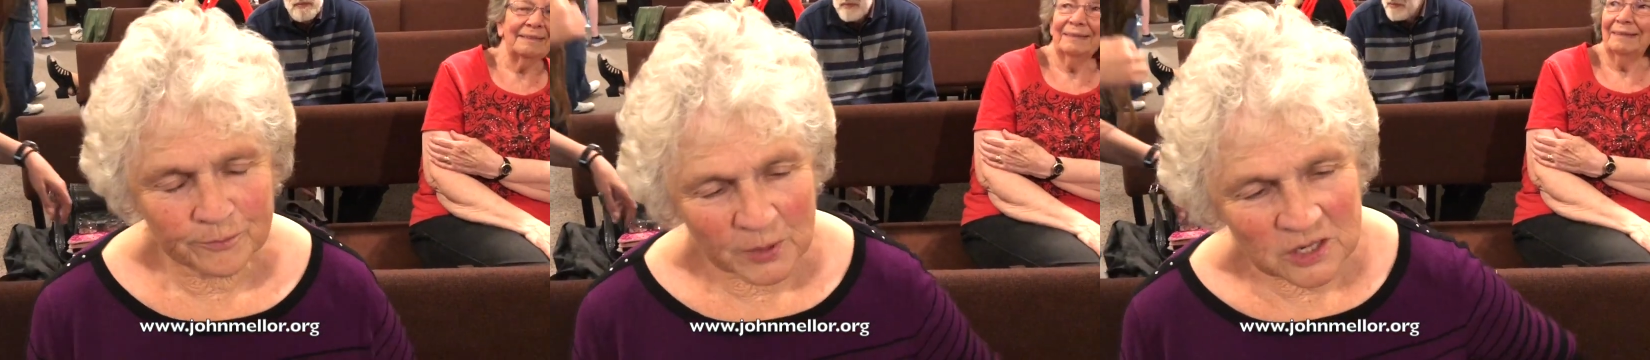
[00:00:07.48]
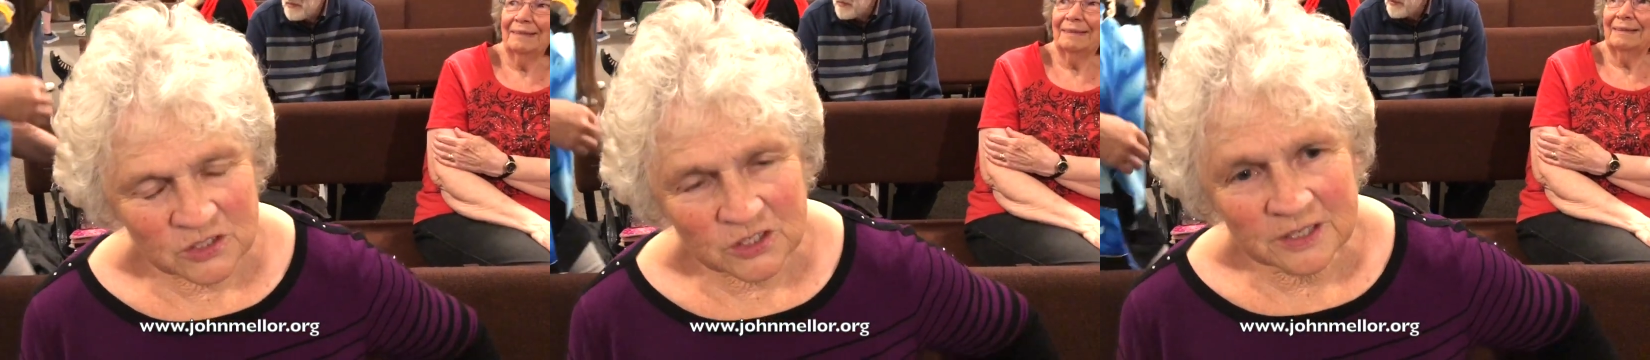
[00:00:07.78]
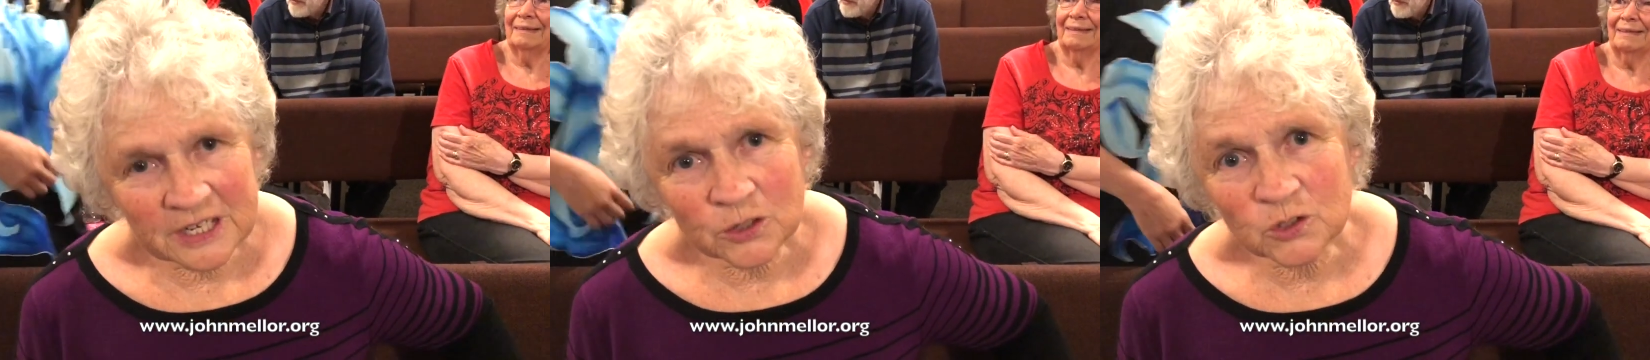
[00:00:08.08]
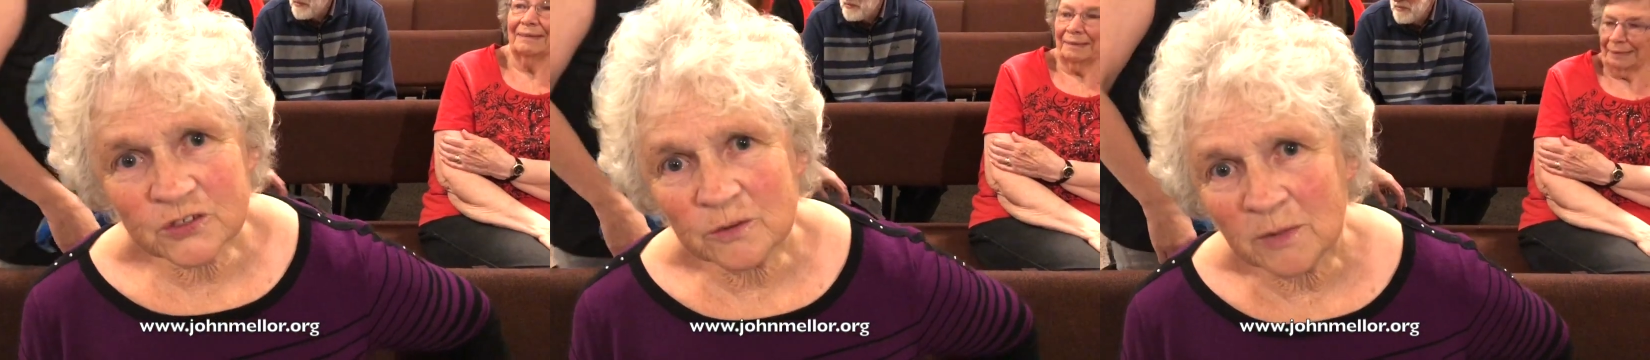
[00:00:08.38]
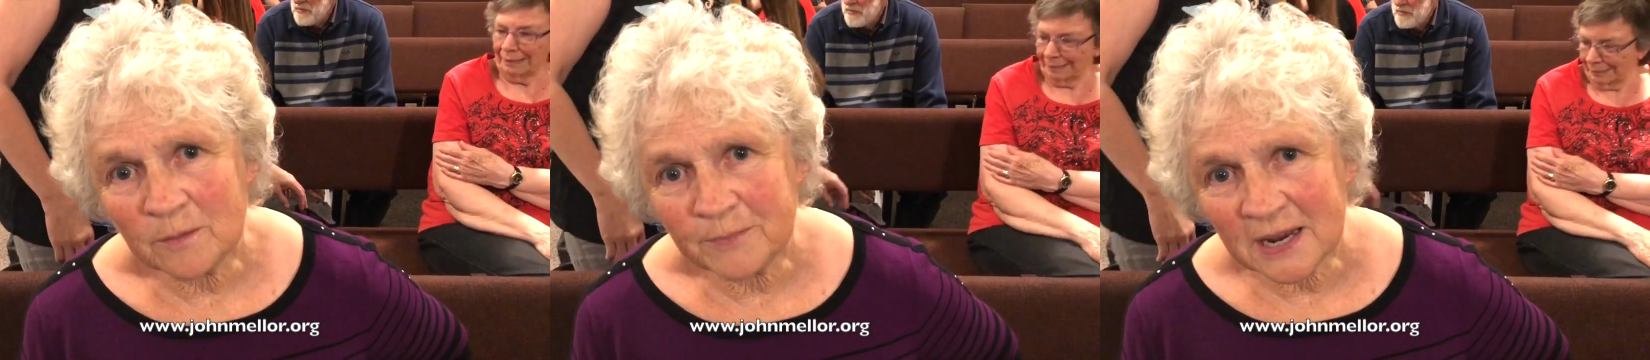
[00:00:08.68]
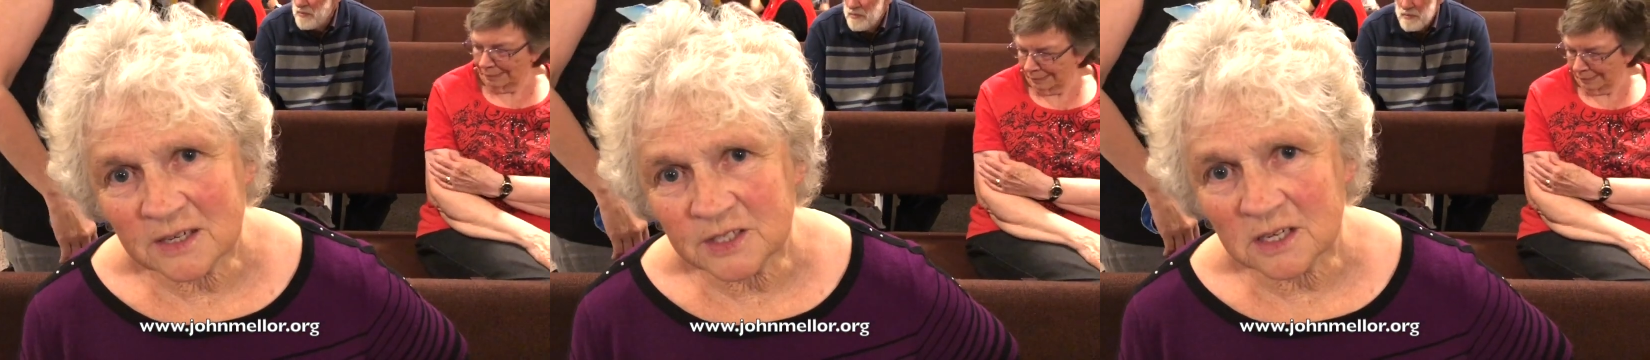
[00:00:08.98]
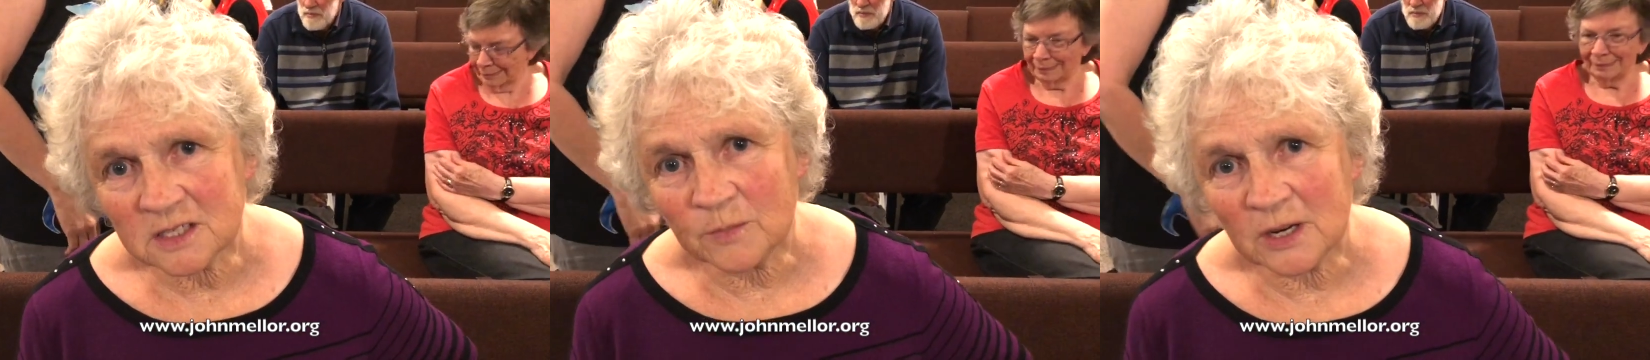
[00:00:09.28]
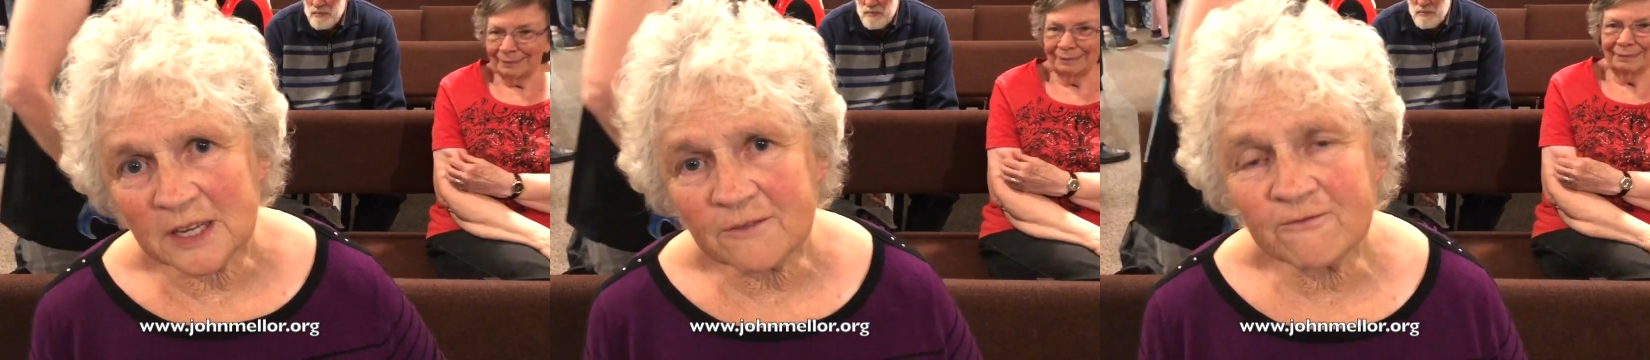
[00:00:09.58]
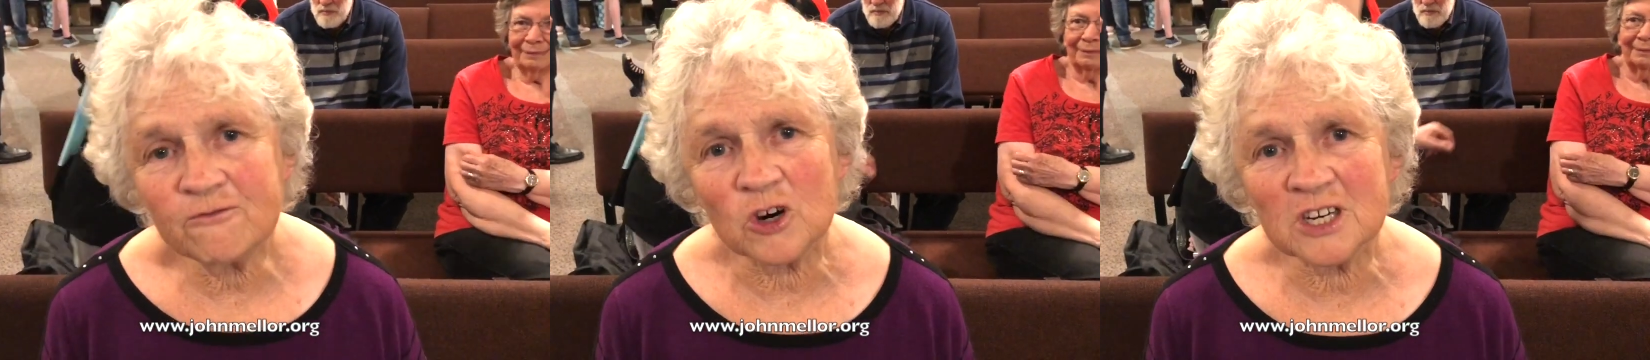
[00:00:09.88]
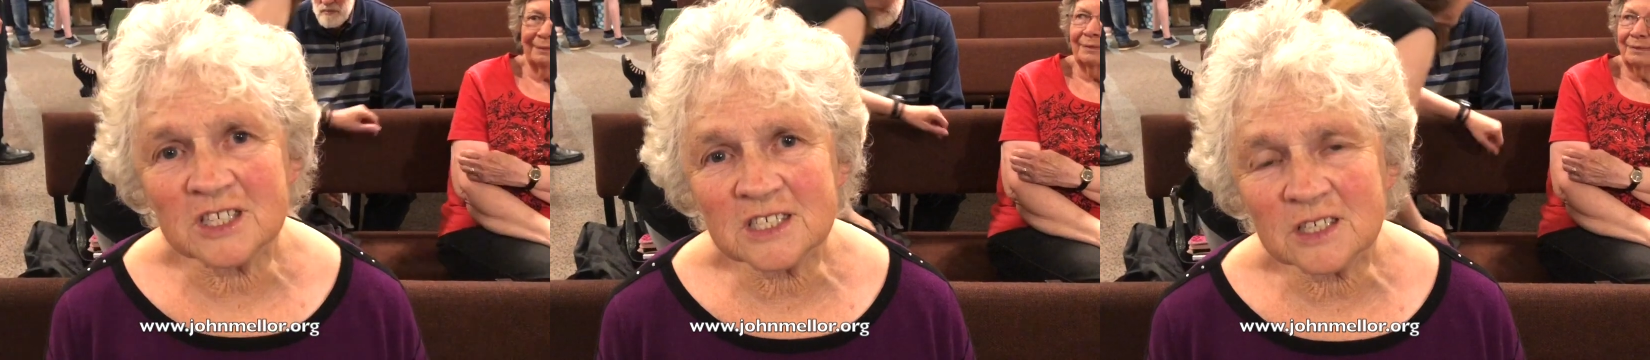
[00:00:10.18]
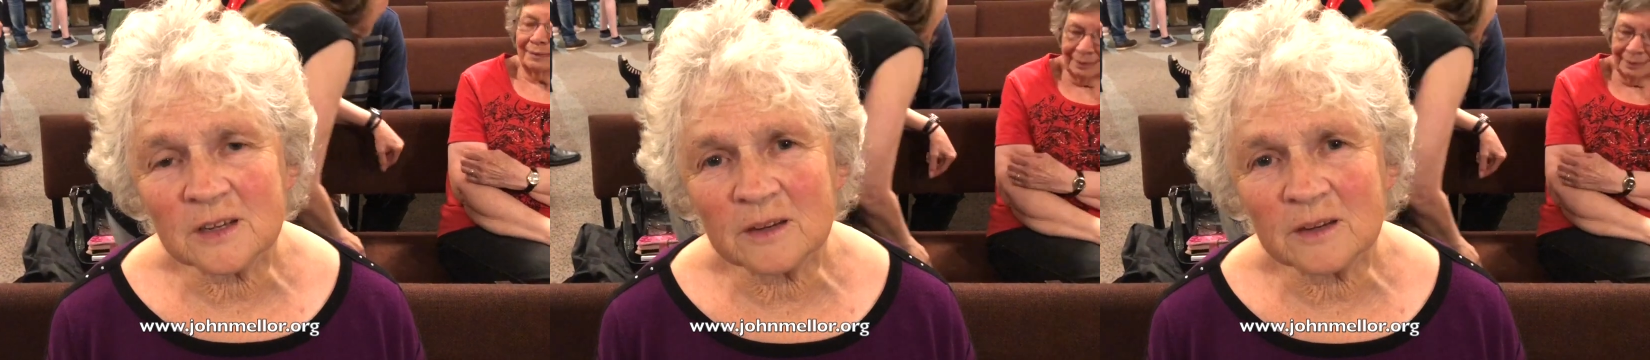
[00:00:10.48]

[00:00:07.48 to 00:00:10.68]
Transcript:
Speaker 1: Pins and needles from my butt down to my left foot,